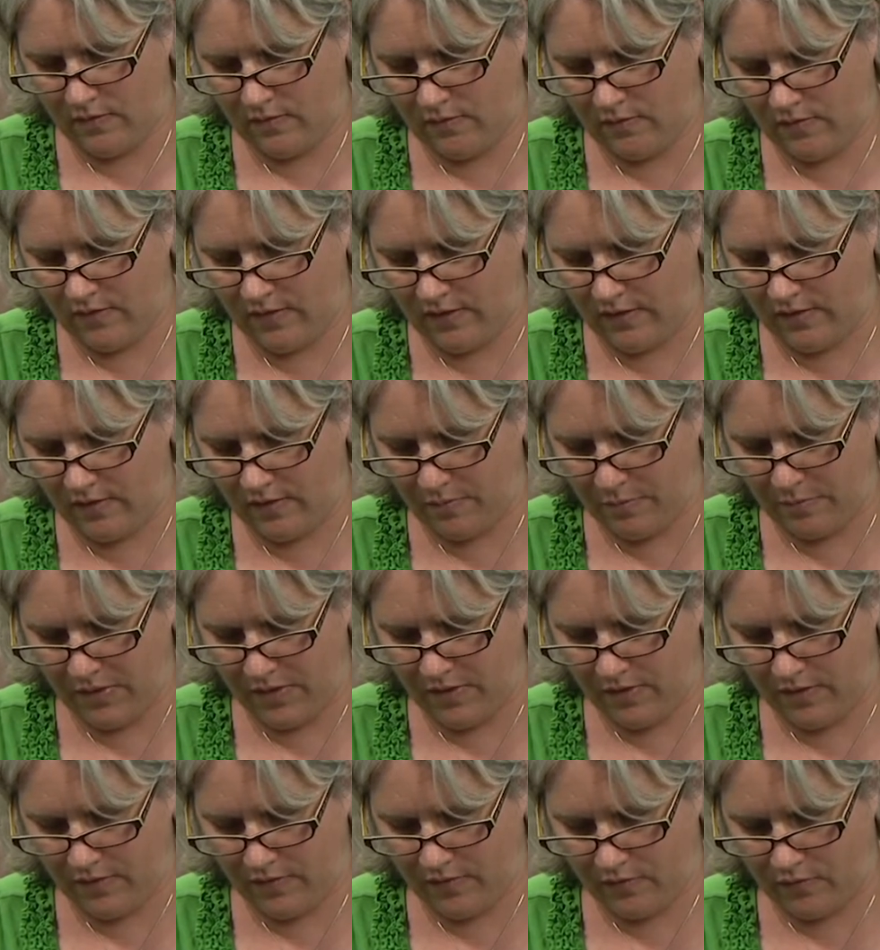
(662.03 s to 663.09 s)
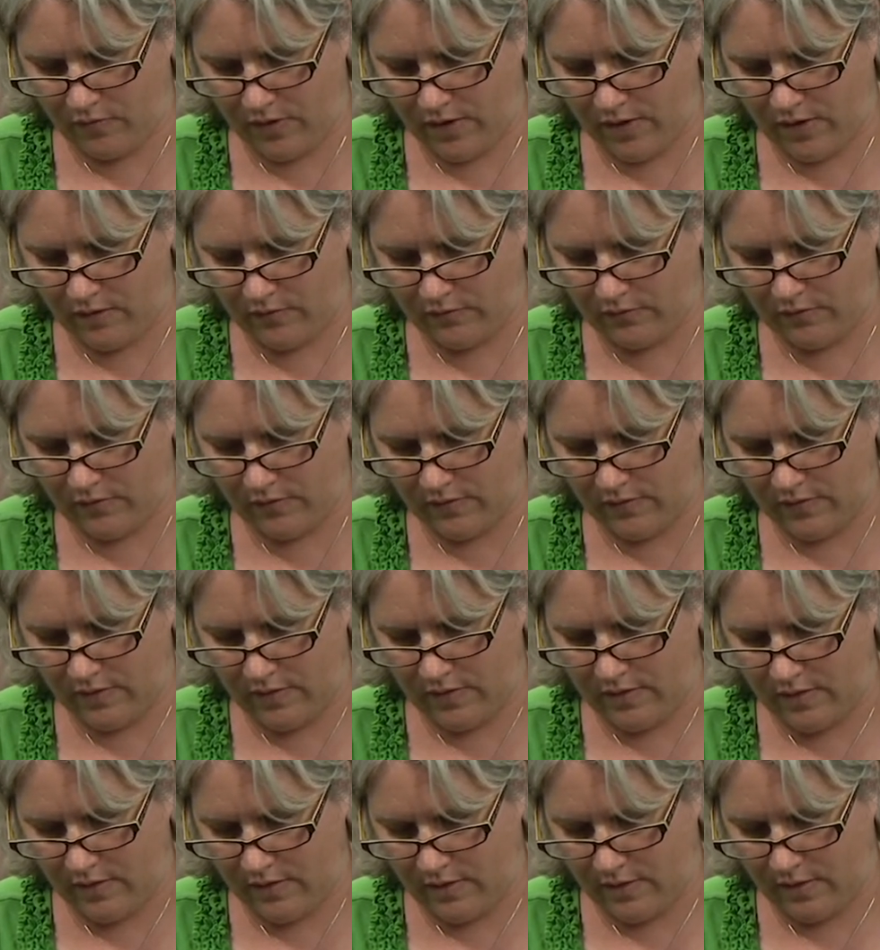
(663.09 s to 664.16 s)
So as I spin this around,
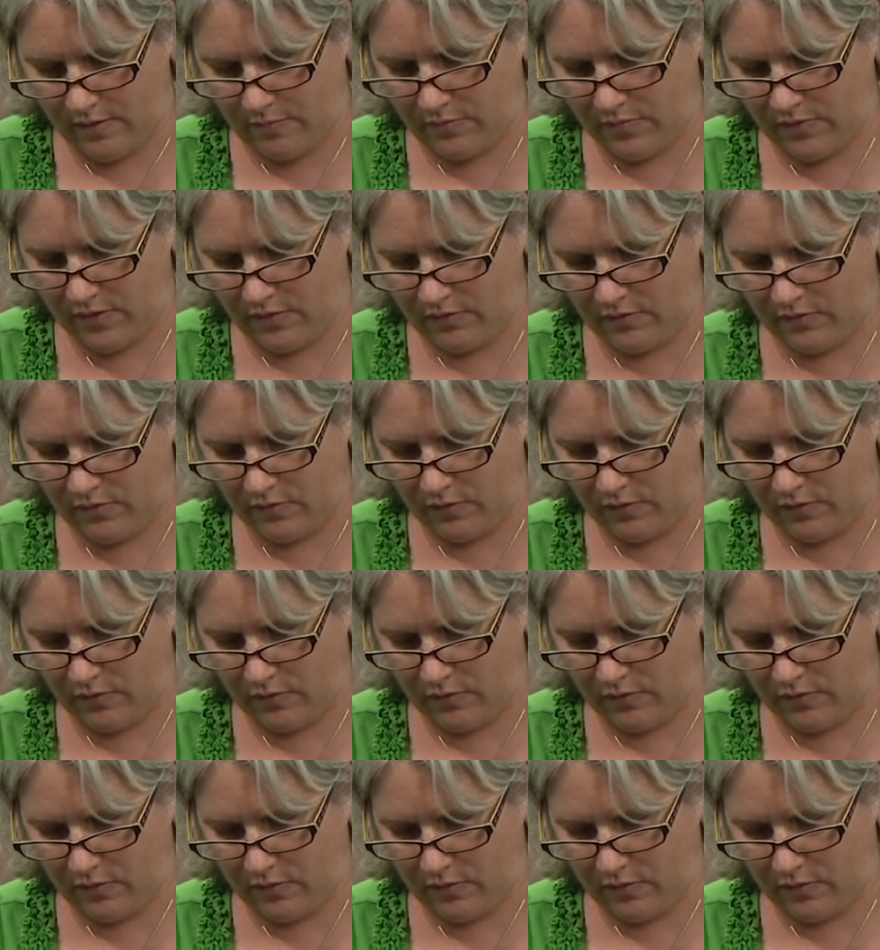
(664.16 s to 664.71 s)
I'm then